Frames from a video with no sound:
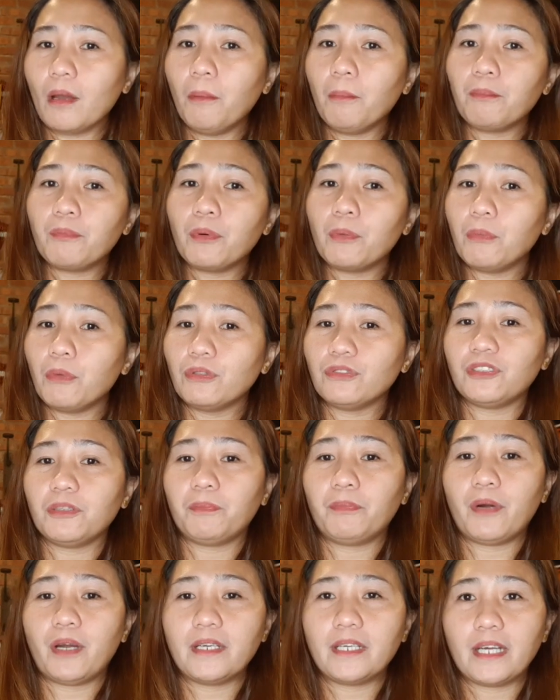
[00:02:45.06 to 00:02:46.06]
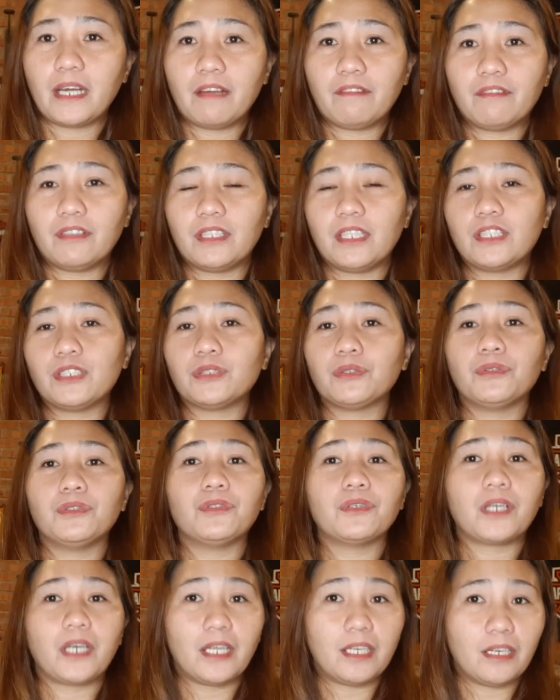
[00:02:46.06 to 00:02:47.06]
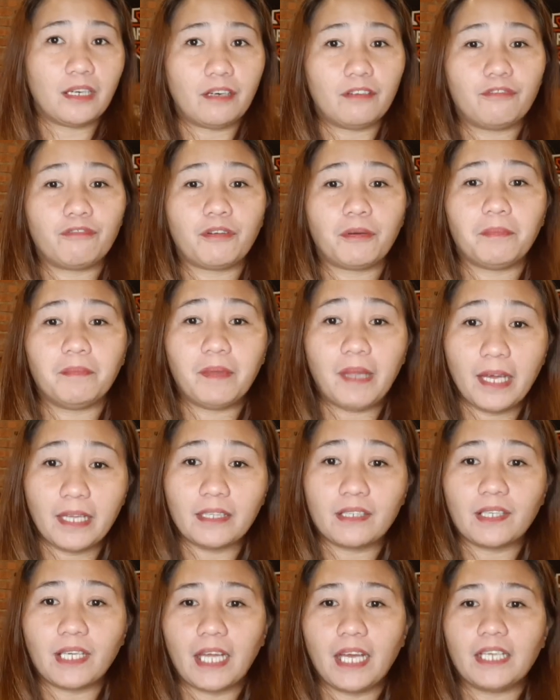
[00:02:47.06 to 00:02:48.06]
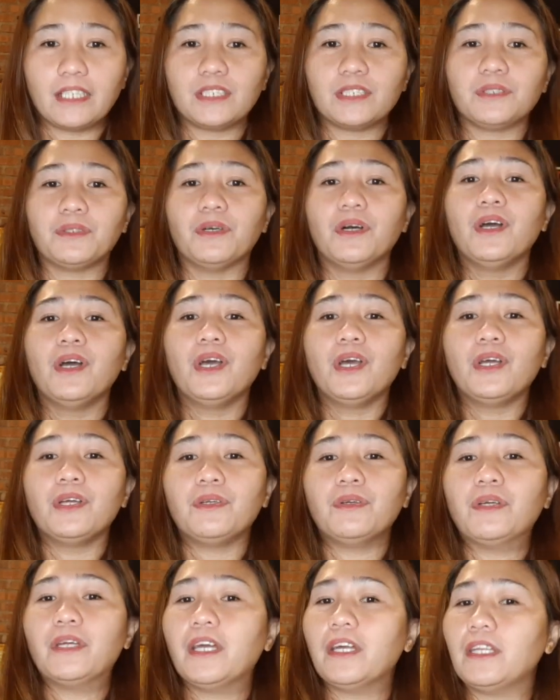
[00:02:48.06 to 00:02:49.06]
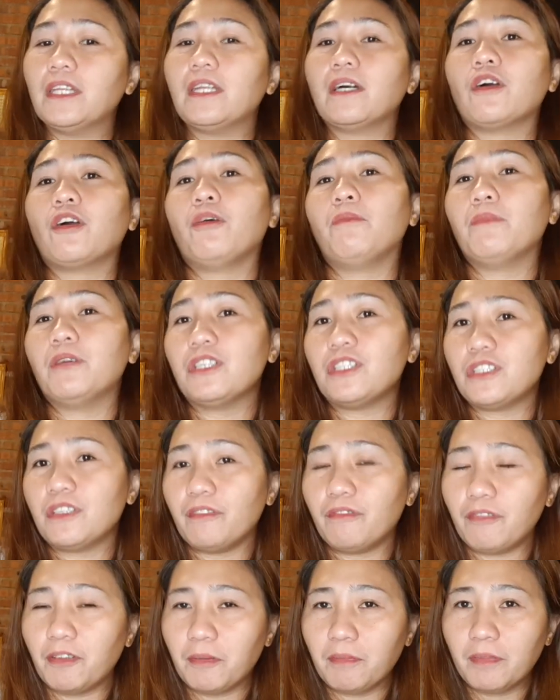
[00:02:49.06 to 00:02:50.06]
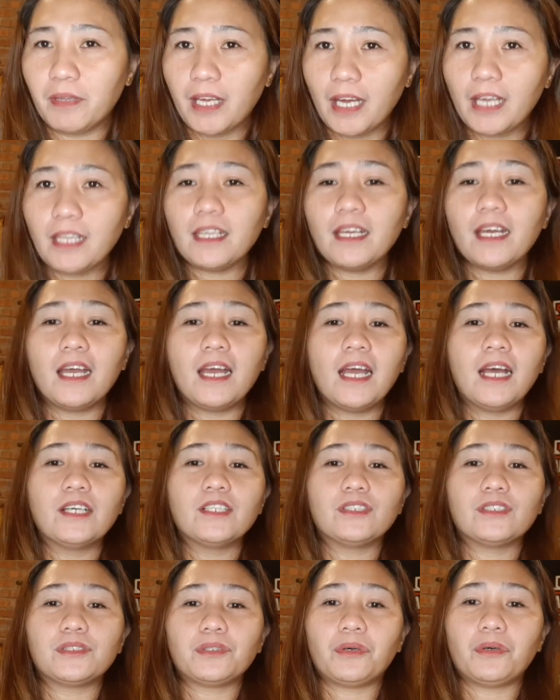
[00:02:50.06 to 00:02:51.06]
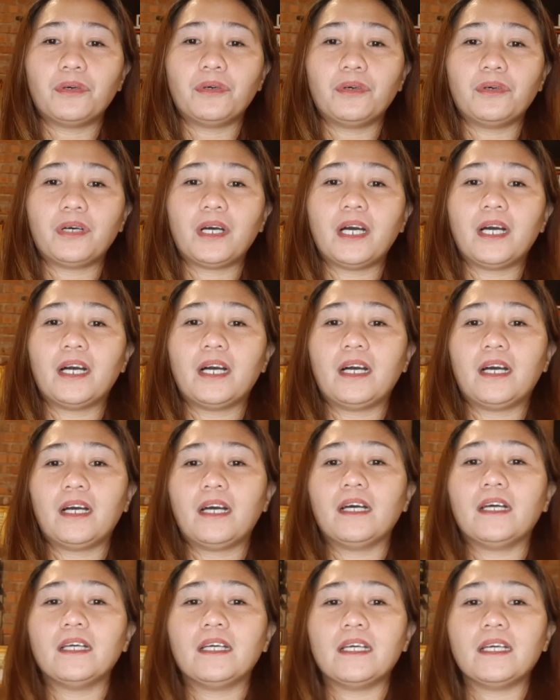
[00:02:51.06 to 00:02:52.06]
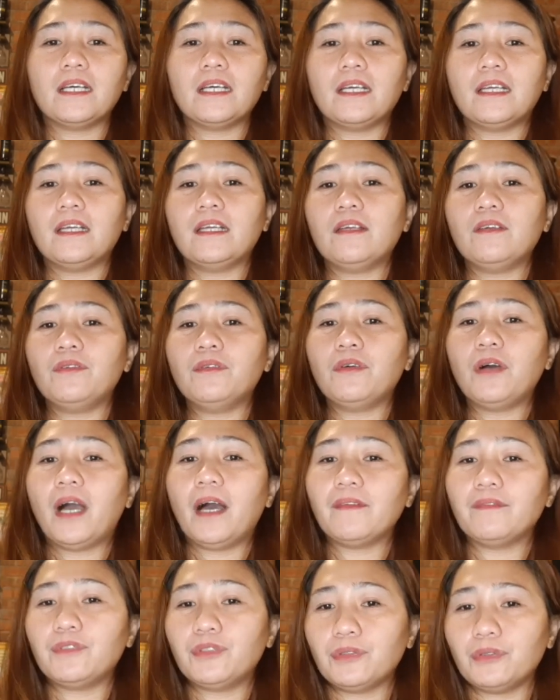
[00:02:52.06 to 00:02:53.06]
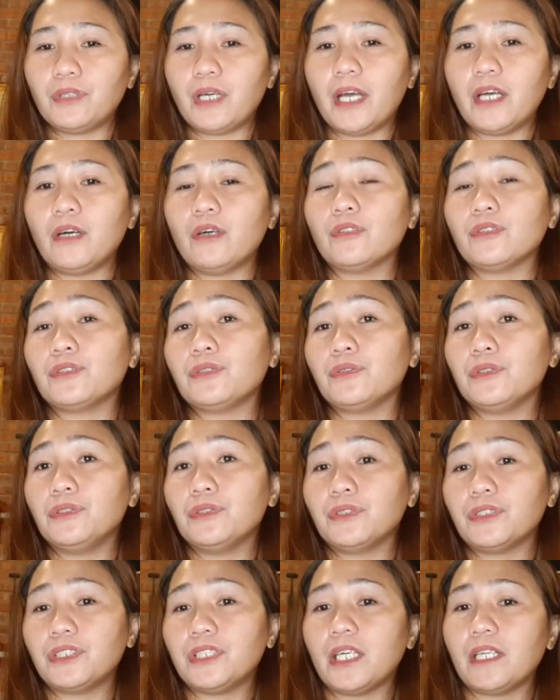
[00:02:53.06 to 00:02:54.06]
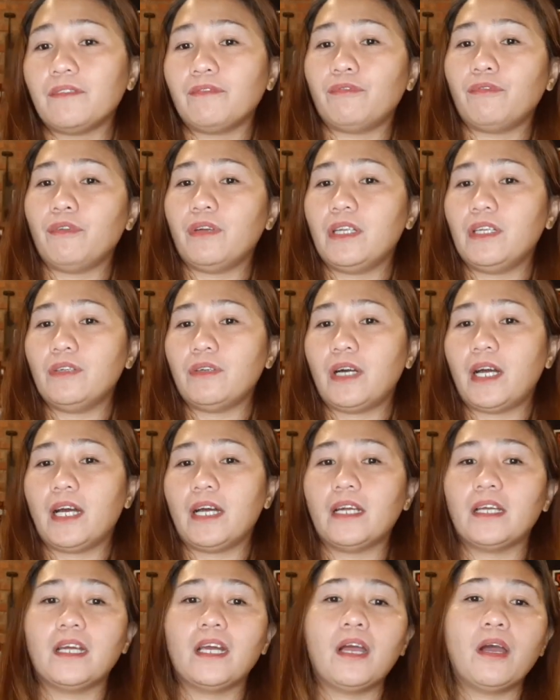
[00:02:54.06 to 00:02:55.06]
promote the product, everything, so you can earn from that. Okay, so you get the commission from that. So you have to, I also use that when you are